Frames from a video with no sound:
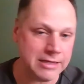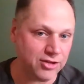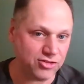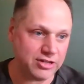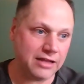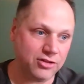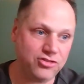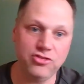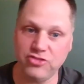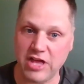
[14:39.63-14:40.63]
So now let's
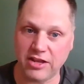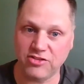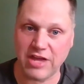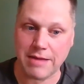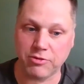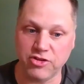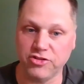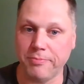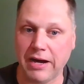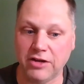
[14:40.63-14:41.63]
use that example. There's
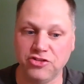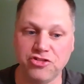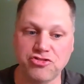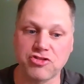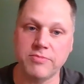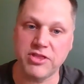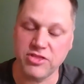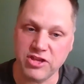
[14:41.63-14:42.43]
a politician screaming,